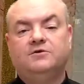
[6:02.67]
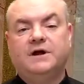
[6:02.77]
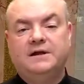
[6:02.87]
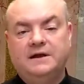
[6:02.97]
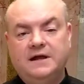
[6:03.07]

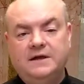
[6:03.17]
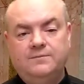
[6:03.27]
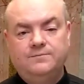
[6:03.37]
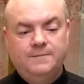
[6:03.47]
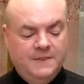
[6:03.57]
great
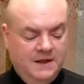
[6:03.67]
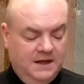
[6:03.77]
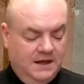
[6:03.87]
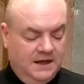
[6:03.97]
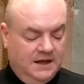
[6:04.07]
name,
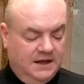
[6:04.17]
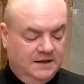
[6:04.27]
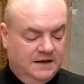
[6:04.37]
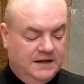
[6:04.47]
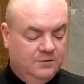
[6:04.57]

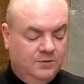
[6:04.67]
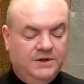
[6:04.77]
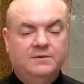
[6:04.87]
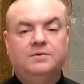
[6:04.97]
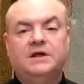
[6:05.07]
and that he will
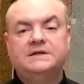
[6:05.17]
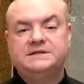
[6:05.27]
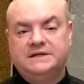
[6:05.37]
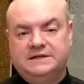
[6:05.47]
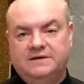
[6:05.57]
be a
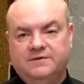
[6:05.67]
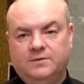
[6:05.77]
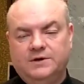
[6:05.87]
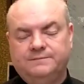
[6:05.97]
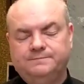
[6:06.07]
blessing to
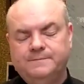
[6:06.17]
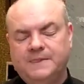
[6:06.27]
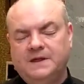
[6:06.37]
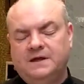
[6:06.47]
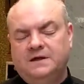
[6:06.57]
everyone.
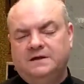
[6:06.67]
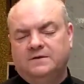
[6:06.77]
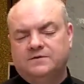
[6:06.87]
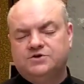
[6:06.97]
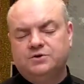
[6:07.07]

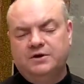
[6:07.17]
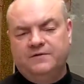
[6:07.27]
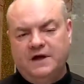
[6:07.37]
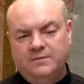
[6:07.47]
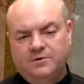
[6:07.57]
Now, in the story
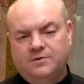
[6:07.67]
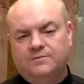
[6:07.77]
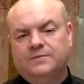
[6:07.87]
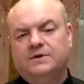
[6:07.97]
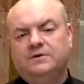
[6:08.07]
of
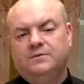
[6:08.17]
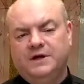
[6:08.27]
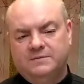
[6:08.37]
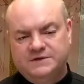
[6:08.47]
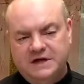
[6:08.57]
Abram, who
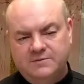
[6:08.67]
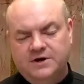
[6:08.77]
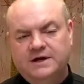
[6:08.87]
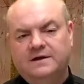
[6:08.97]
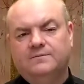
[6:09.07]
becomes
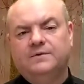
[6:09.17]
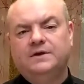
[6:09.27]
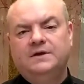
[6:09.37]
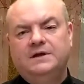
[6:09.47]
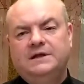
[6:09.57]
Abraham,
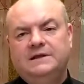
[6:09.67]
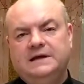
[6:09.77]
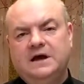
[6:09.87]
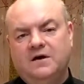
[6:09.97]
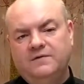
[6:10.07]

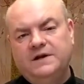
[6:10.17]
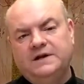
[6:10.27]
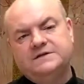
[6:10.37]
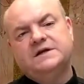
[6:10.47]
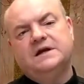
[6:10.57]
the
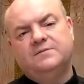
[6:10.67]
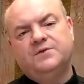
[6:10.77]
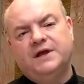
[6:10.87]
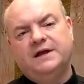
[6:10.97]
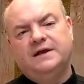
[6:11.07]
covenant is kind of
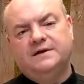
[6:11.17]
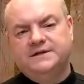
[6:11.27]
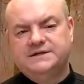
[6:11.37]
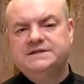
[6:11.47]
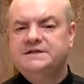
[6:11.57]
played
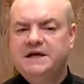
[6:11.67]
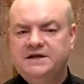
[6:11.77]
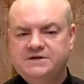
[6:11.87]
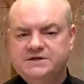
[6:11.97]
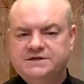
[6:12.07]
out in
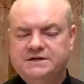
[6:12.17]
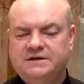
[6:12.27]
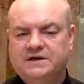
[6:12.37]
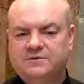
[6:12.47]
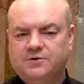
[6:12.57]
stages, and
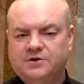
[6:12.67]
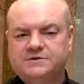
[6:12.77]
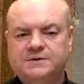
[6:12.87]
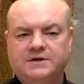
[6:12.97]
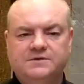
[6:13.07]
Dr.
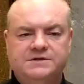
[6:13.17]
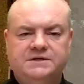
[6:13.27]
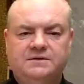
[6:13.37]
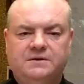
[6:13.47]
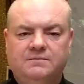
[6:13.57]
Bergsma goes
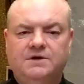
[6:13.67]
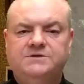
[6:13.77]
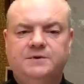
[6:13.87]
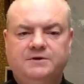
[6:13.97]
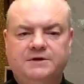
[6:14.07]
into
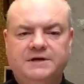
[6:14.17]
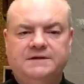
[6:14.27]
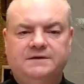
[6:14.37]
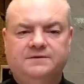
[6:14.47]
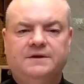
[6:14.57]
much better
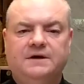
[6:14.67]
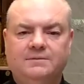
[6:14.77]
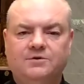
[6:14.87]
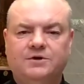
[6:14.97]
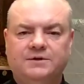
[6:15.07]
detail than
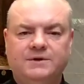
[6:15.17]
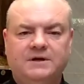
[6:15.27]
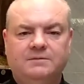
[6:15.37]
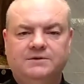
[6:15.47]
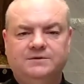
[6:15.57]
I'm going to be
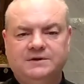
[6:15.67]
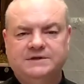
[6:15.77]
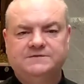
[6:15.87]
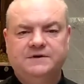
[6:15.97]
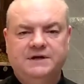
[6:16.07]
able to in
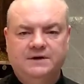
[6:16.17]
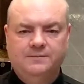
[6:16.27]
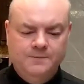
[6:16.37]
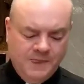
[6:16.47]
this video.